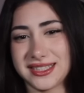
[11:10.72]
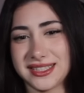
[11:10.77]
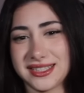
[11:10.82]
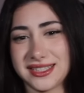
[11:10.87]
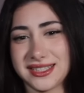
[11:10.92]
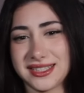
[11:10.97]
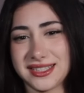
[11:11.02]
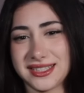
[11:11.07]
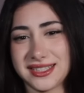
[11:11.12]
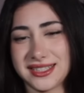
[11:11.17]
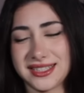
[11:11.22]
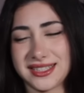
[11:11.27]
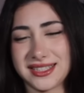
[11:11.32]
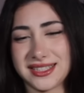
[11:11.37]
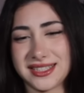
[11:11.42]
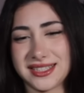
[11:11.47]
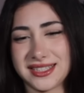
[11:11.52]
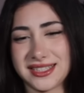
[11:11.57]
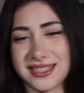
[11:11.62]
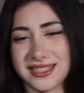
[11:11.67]

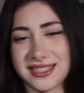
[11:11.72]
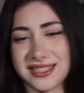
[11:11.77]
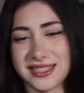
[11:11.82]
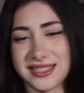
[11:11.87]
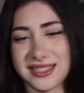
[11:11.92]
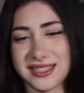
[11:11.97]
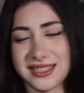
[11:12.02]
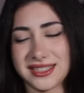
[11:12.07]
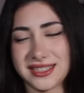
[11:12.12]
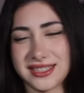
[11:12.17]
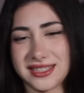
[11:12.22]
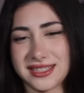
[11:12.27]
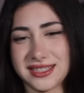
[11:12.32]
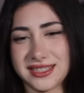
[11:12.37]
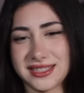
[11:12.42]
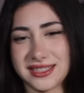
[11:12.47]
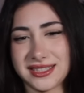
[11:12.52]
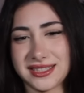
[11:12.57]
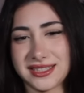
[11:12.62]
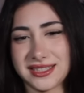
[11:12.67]

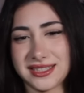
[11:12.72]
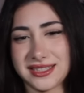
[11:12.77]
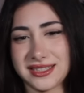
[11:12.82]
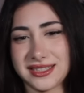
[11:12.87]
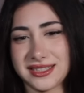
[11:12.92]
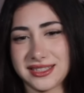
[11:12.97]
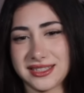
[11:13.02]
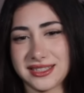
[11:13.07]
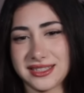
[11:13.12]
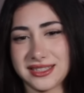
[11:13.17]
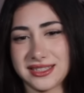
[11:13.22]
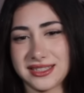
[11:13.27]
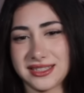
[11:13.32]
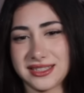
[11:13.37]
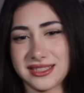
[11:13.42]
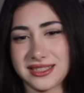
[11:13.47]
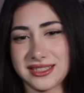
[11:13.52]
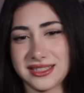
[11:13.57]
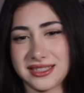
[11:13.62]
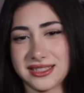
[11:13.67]

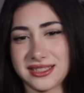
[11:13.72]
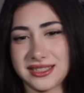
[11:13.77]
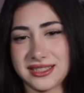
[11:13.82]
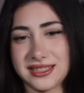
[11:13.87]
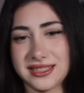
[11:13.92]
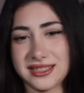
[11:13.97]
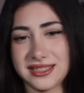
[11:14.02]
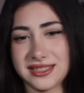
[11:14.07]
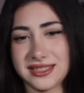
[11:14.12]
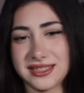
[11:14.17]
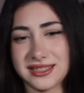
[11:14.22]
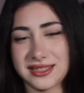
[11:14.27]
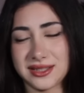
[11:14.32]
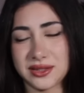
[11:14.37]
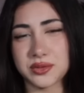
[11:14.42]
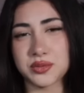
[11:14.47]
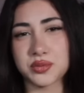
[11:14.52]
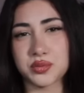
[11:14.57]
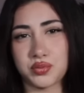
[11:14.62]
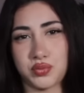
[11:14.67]

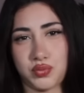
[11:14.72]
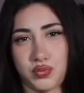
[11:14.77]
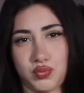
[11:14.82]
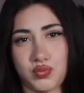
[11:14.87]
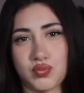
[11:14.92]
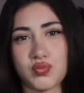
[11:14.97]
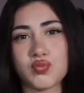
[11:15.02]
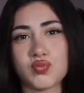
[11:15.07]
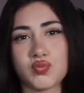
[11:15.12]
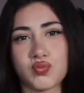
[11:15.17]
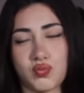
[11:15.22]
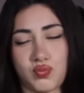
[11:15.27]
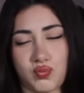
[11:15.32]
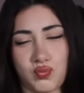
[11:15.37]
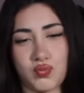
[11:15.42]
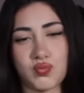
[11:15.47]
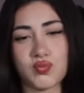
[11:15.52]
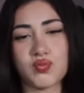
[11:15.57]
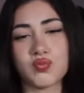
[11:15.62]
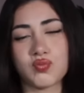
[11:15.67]

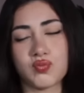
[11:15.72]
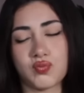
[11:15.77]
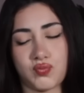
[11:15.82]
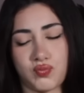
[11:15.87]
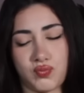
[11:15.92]
No words are spoken by the person on screen.